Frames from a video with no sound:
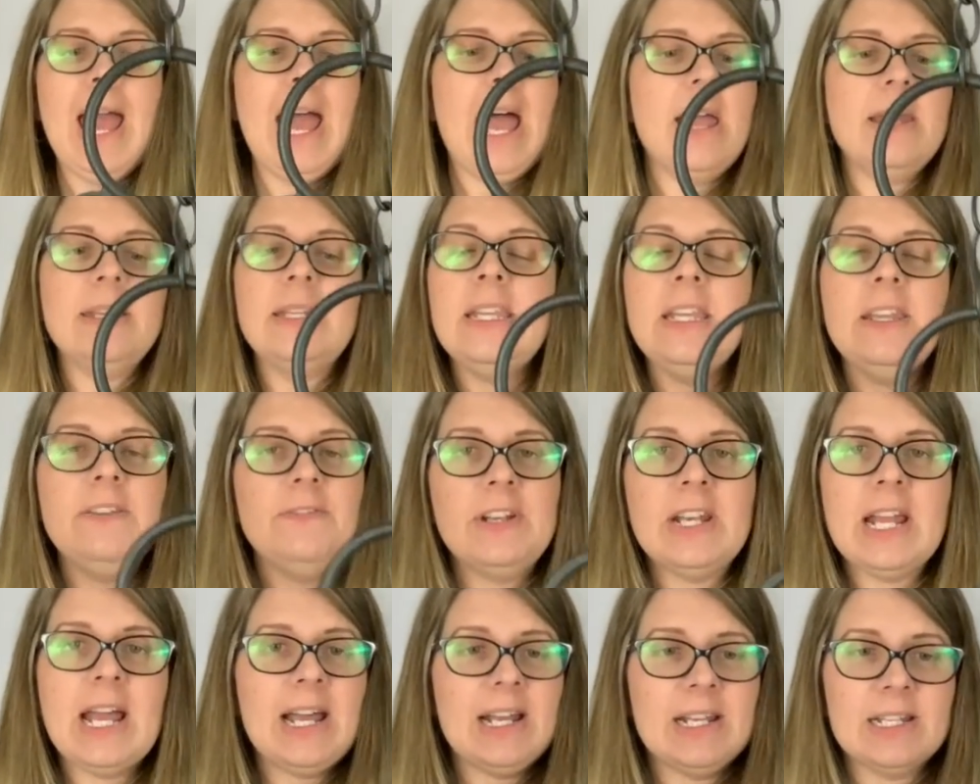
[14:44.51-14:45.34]
And
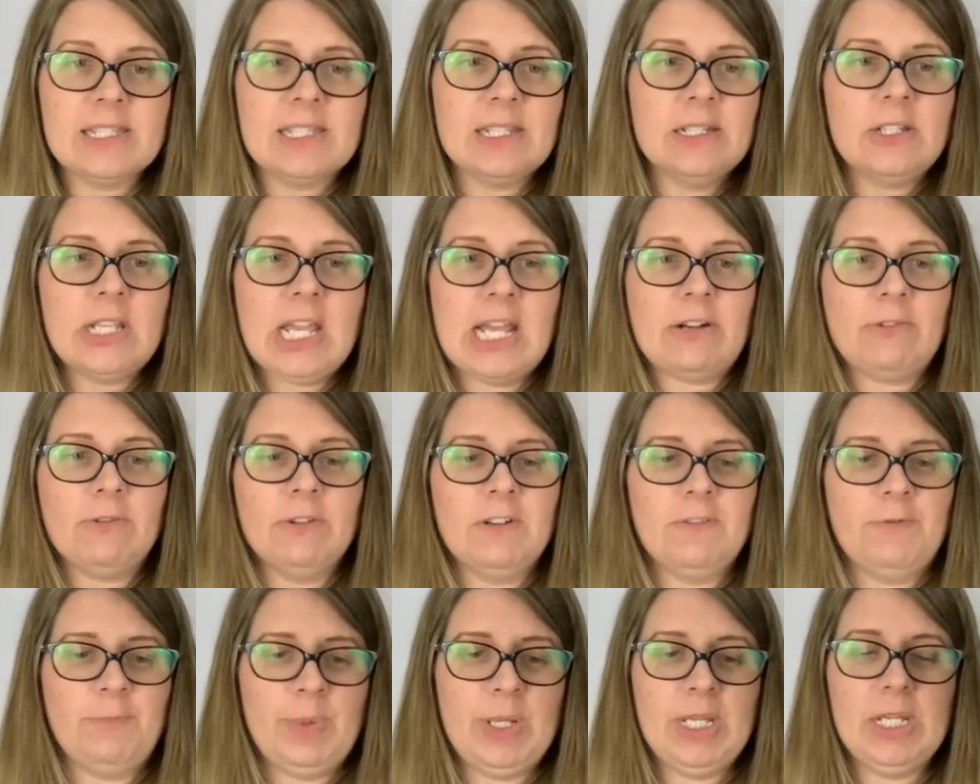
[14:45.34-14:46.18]
even as a
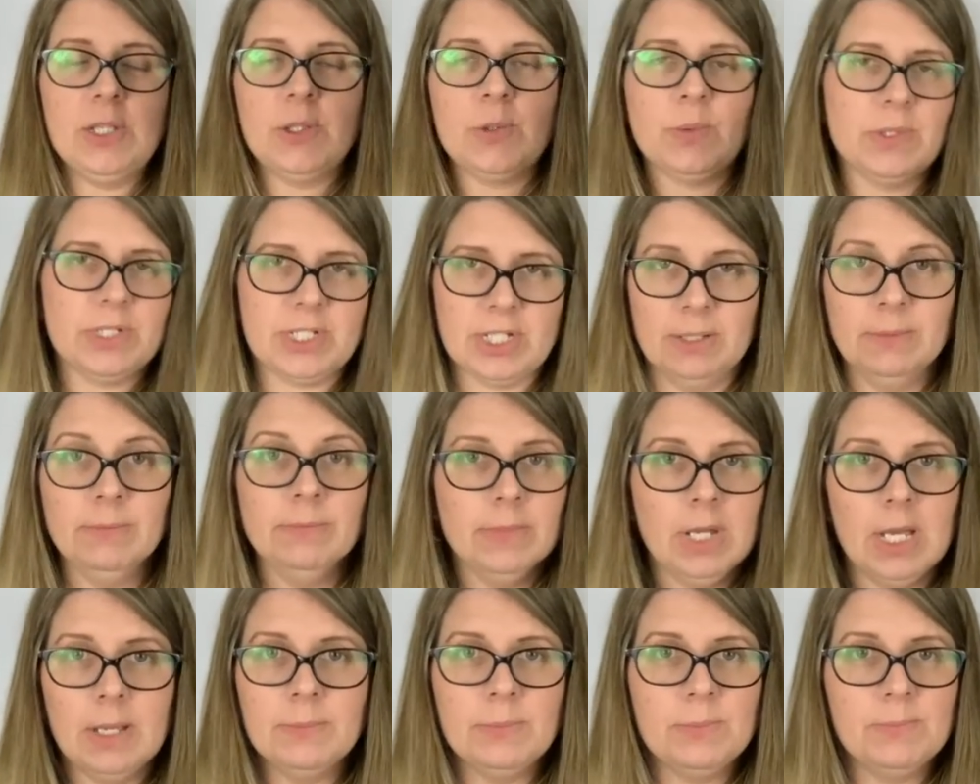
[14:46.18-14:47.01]
decorative piece, which I'm,
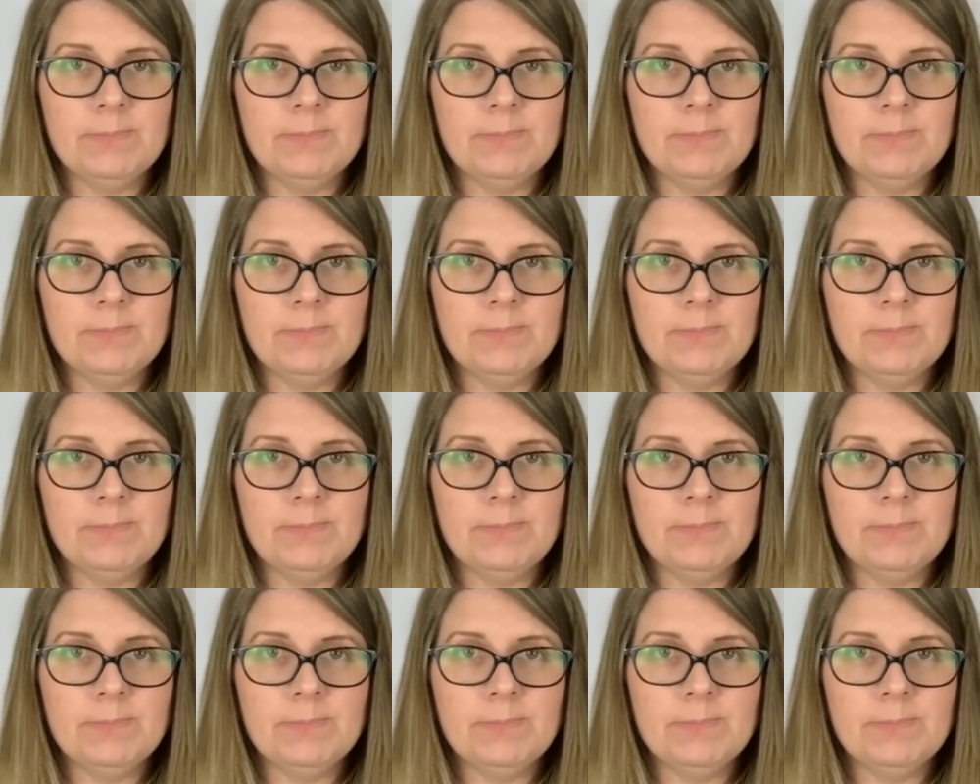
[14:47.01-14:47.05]
I'm